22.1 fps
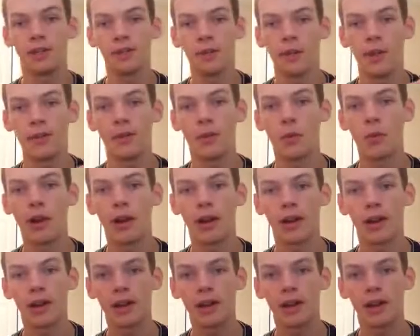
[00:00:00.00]
do have a
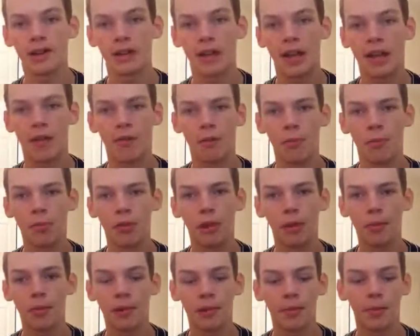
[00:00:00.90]
wire here because I have a
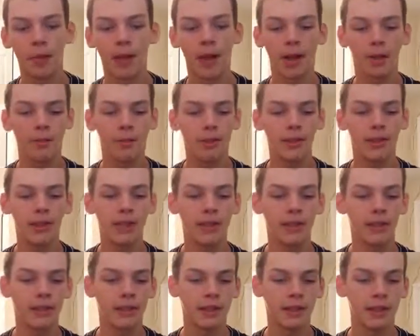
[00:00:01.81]
plug, but I'm not going to be
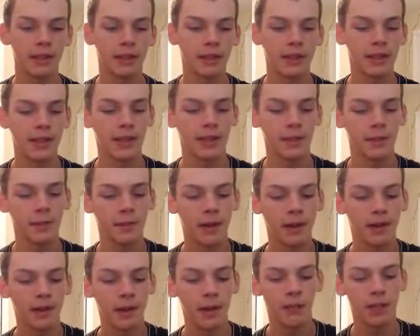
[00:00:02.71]
testing this today because my
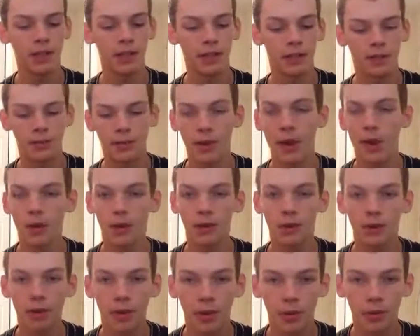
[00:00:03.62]
family gets rather
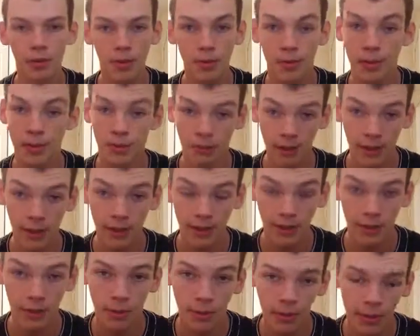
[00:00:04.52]
annoyed with me when I
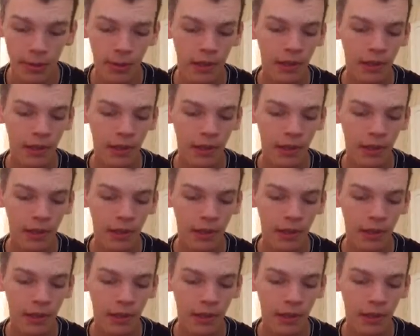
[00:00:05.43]
do.